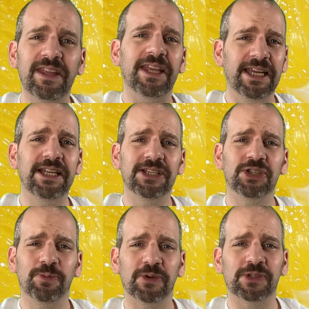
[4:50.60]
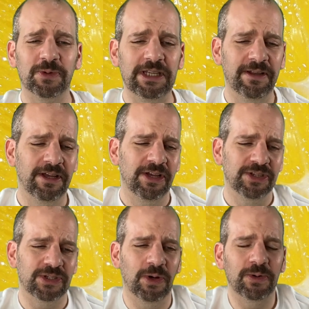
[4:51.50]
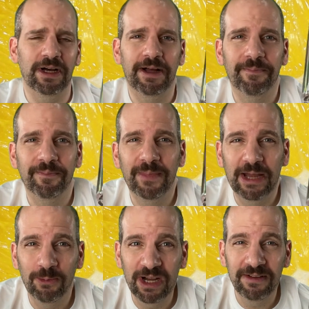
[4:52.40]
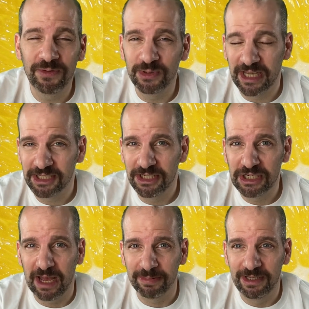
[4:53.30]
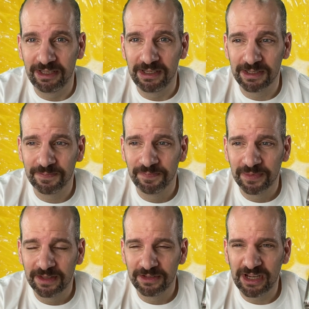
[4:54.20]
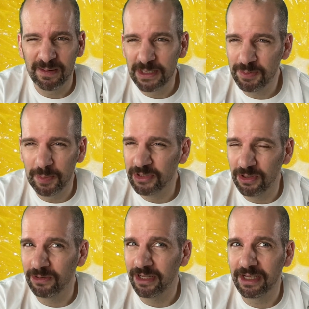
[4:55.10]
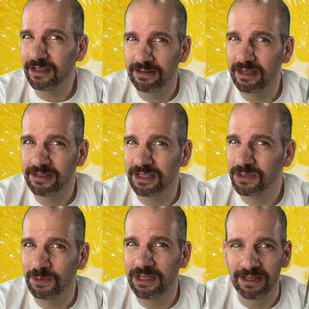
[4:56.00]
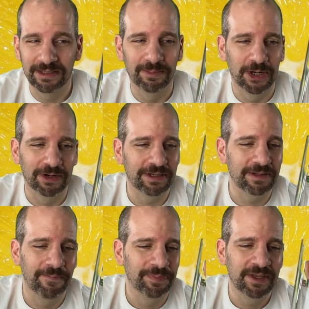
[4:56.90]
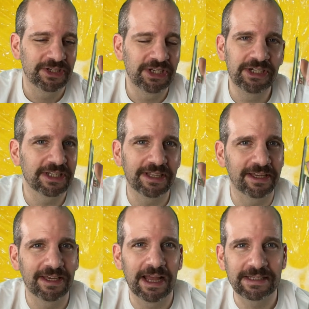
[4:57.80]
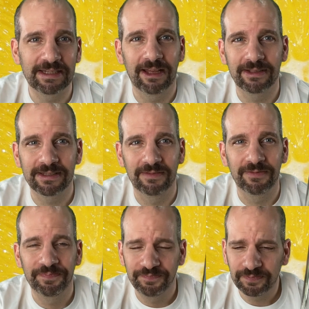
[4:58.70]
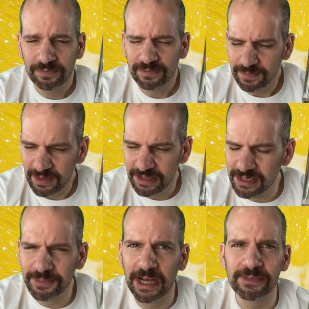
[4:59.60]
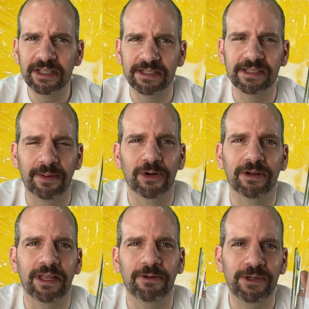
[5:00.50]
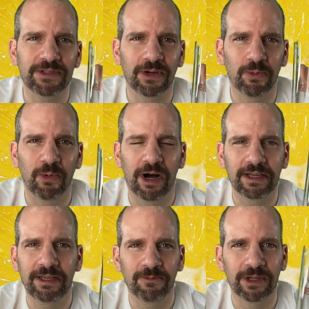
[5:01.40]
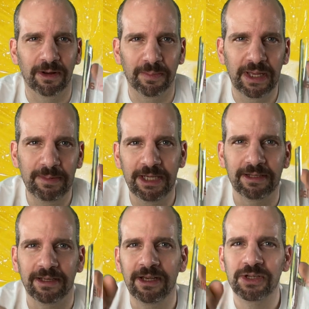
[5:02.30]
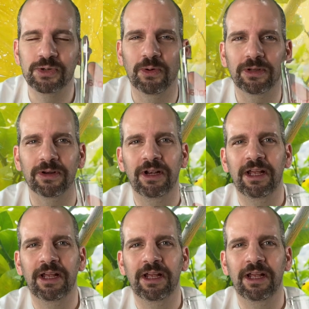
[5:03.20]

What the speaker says: It is super sweet. So my wife, who's actually Japanese people don't like things as sweet as Americans. She just like can't stand this stuff. sometimes in the summer, like we used to go walking with our baby in the stroller,